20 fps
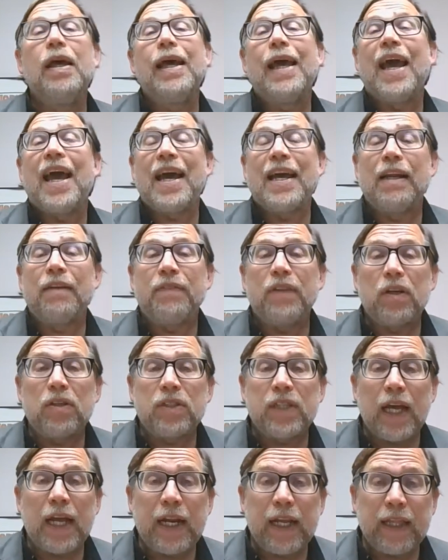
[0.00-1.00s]
And if
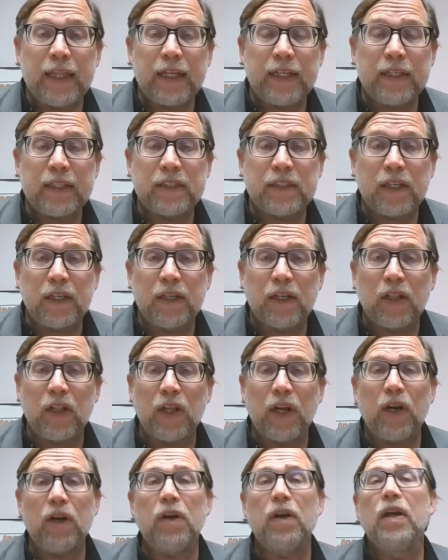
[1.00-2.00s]
there's anything that's
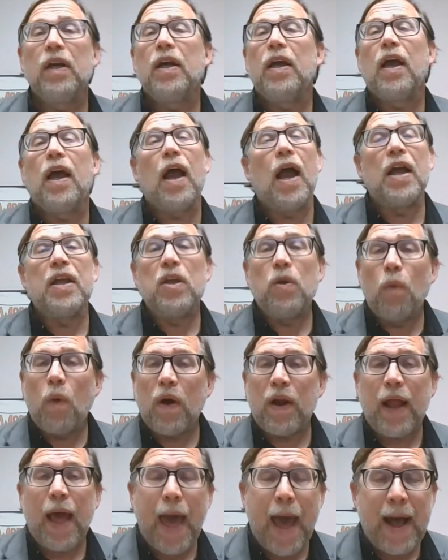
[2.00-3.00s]
unclear and you
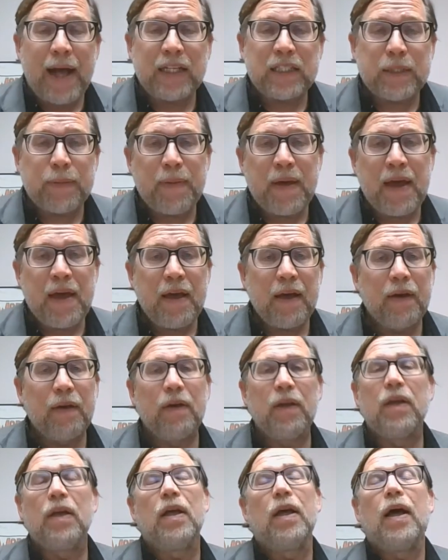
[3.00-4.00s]
want to ask me,
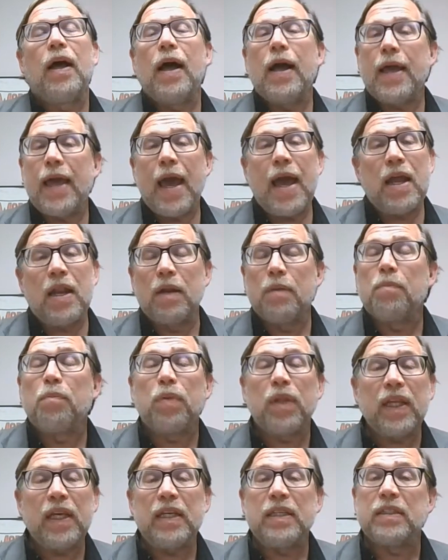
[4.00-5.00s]
again,
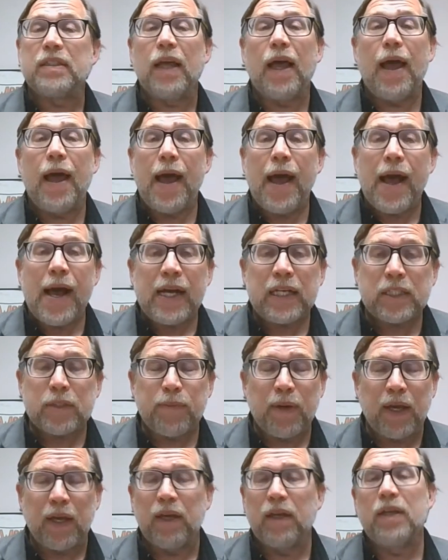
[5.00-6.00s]
please ask
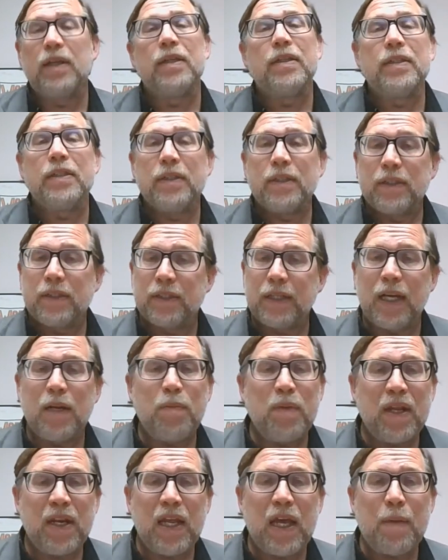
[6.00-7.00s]
me. Send
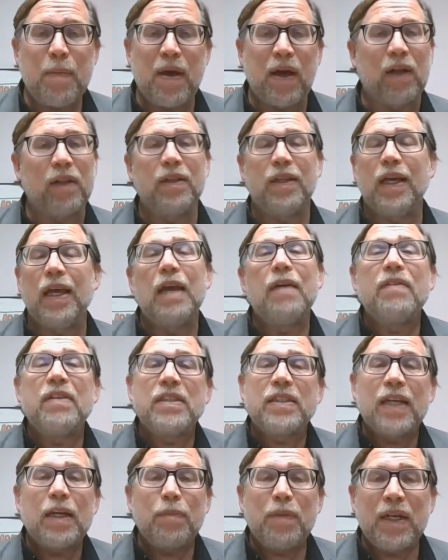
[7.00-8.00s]
me an email. Even
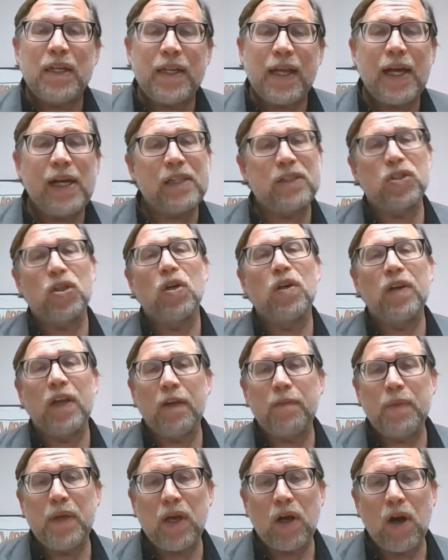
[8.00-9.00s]
send me a text or
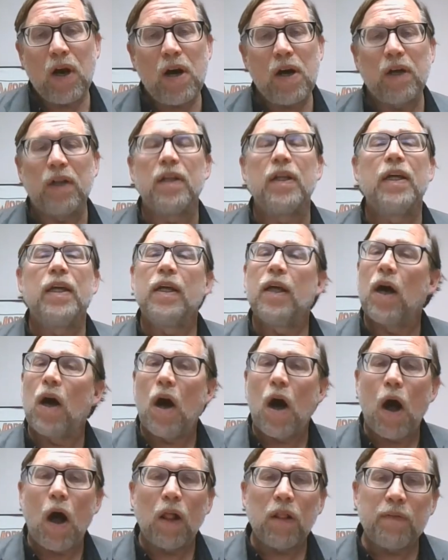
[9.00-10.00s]
give me a call.
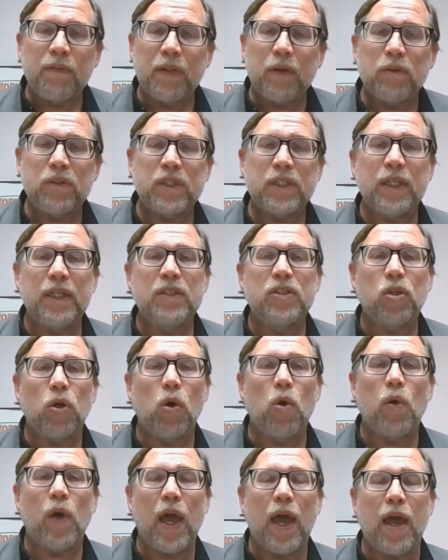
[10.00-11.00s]
All of those things are
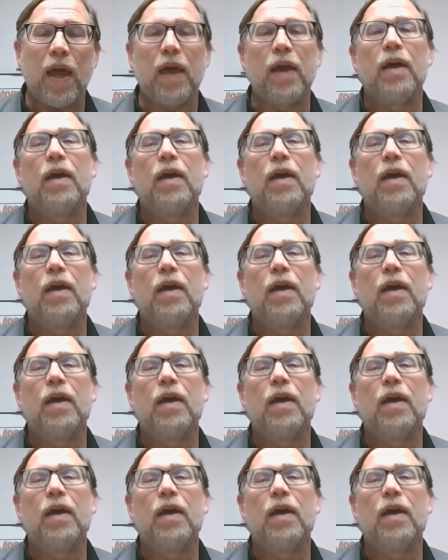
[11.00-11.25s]
okay.